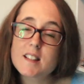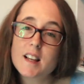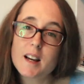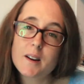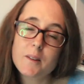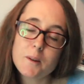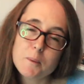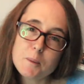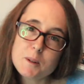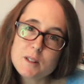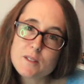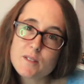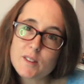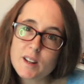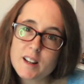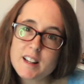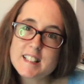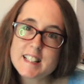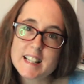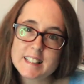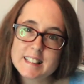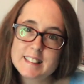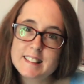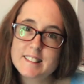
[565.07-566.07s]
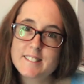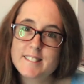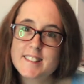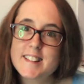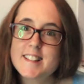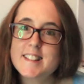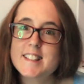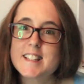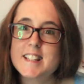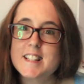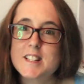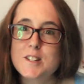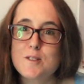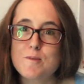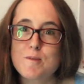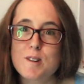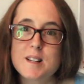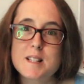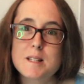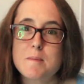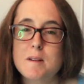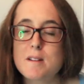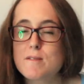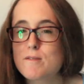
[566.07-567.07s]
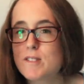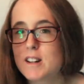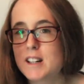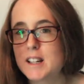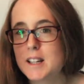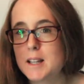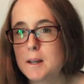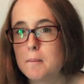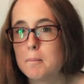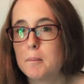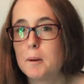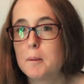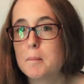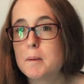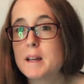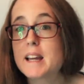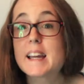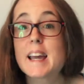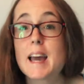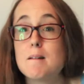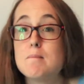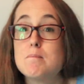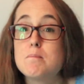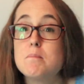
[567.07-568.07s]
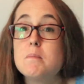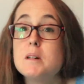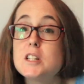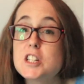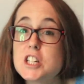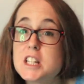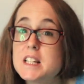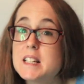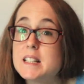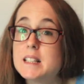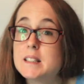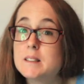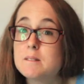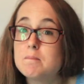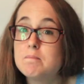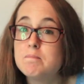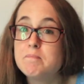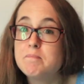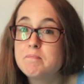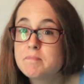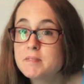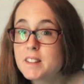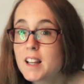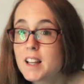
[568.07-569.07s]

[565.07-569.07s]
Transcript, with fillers: So I would have liked Agatha Christie to write about Frankie and Bobby again, but she didn't.